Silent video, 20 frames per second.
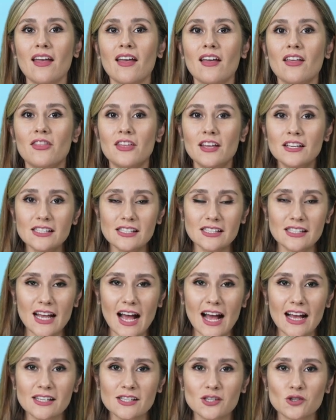This
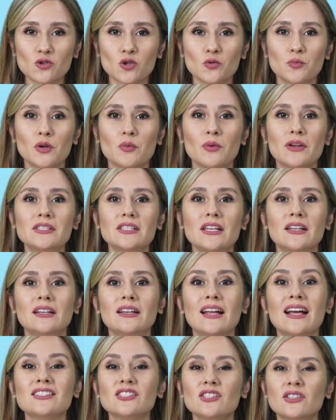task should be written
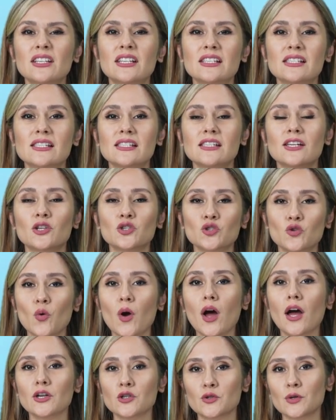in at least
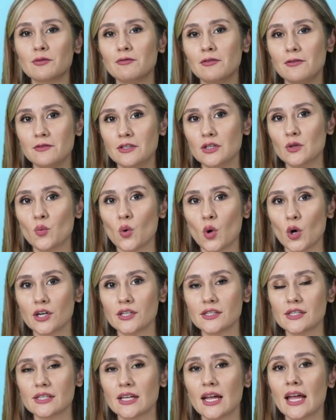250
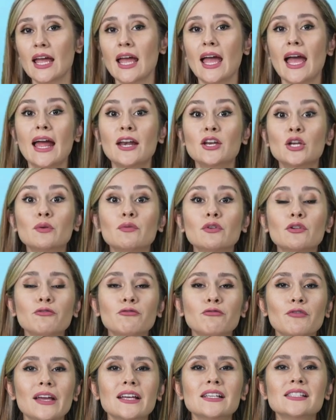words, and you will
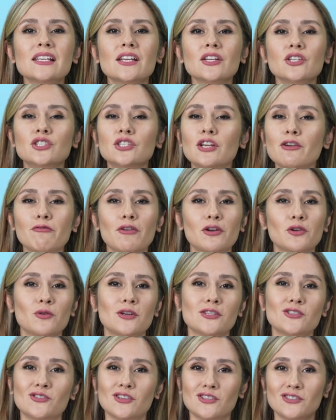face different
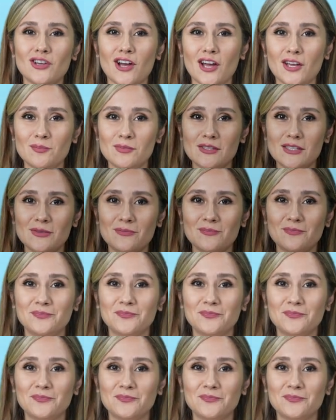question types.